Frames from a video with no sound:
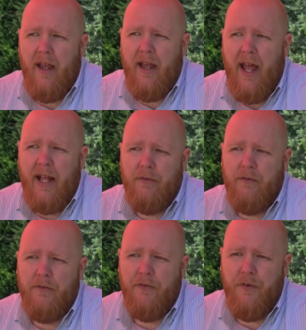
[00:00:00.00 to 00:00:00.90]
And
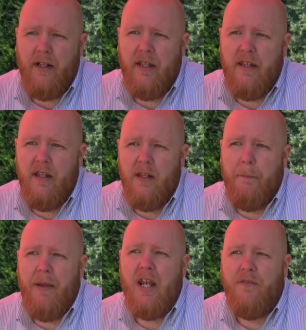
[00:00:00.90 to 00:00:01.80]
frankly, the
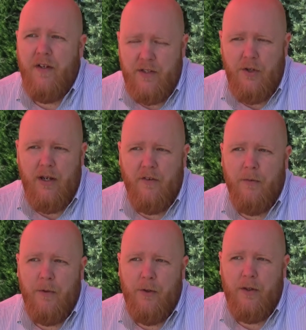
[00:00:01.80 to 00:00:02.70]
benefits you get
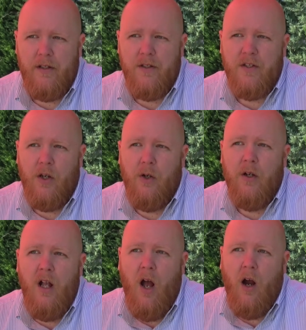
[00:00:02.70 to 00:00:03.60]
from doing so
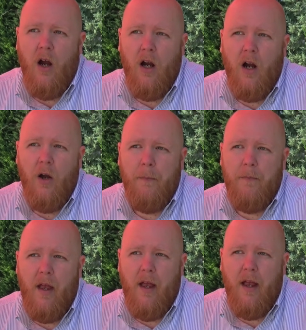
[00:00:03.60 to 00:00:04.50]
are
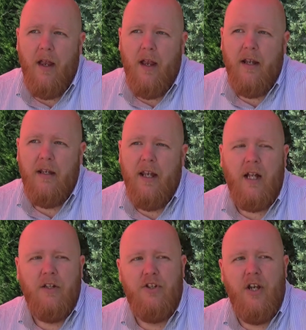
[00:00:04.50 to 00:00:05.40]

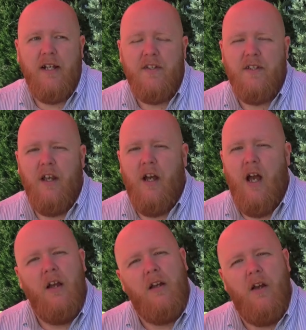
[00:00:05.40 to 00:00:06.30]
not just
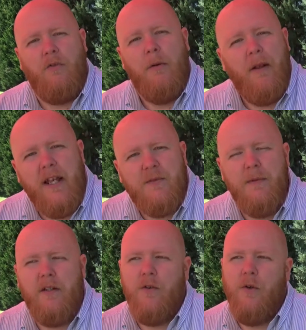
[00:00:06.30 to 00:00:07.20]
a
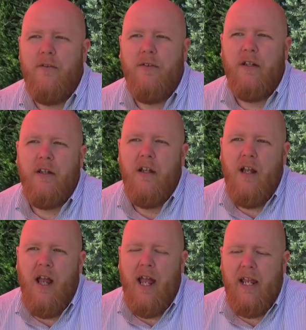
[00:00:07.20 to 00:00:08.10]
replacement or even
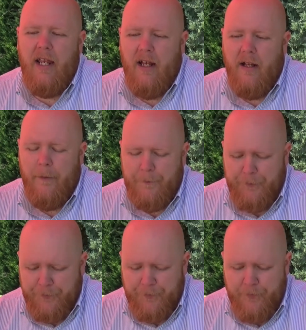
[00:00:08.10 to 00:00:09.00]

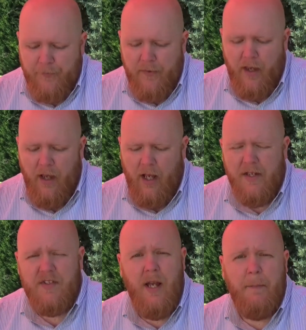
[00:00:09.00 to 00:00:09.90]
a
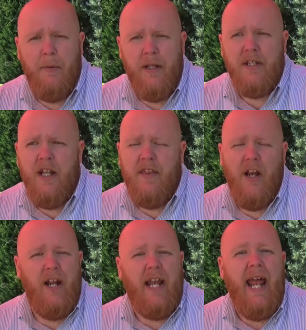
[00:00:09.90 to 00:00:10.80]
supplement,
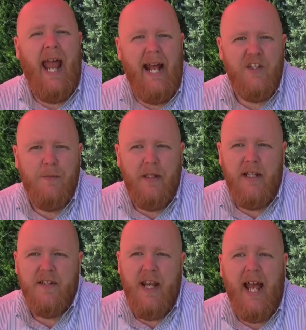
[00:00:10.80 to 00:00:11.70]
they're an enhancement.
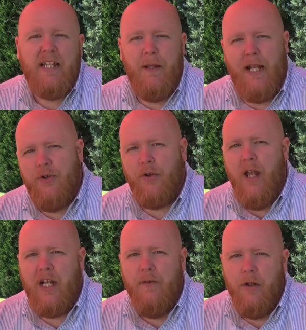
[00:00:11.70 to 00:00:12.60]
It's an exponential
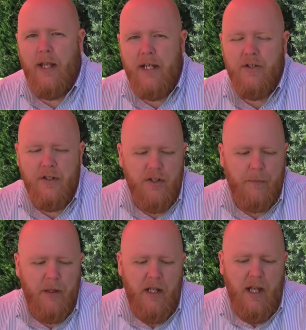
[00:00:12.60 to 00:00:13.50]
kind of relationship.
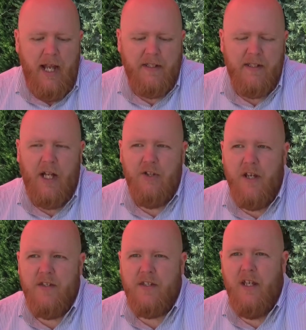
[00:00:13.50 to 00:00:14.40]
It's not
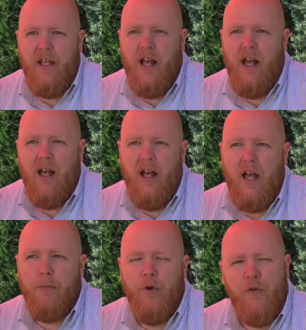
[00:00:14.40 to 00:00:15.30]
just
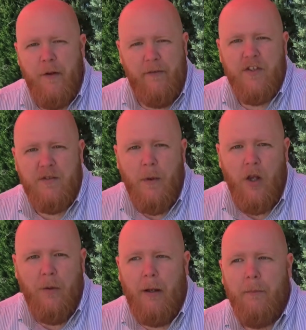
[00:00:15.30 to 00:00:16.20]
an improvement of a
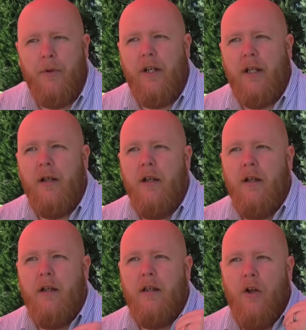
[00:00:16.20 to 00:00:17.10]
small amount. Putting
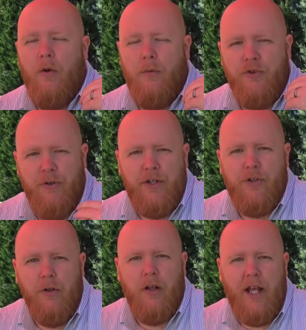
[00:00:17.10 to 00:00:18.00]

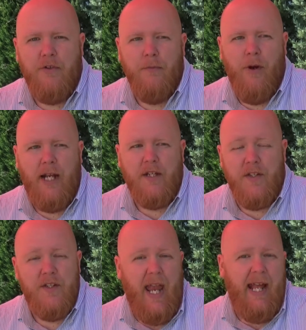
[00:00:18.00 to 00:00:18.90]
traditional classroom
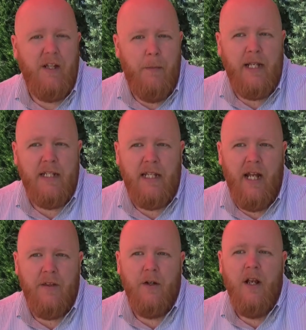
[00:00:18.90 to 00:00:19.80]
practices and debate
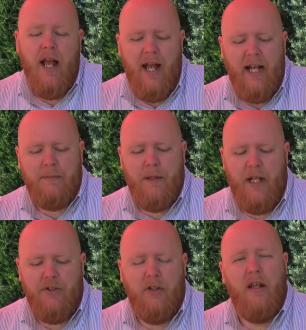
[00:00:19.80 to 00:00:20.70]
together
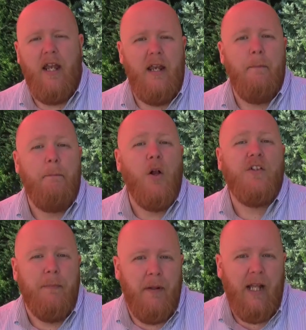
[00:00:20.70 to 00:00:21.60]
exponentially, it
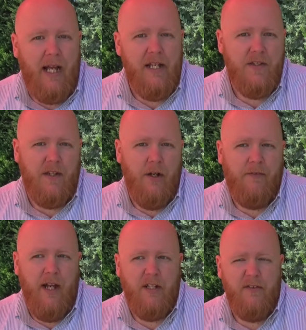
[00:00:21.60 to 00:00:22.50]
multiplies their
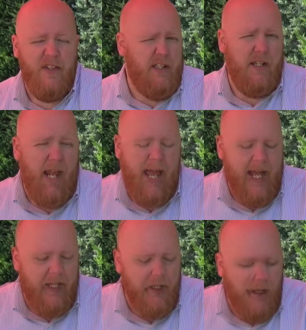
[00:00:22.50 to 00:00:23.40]
effectiveness, it doesn't add.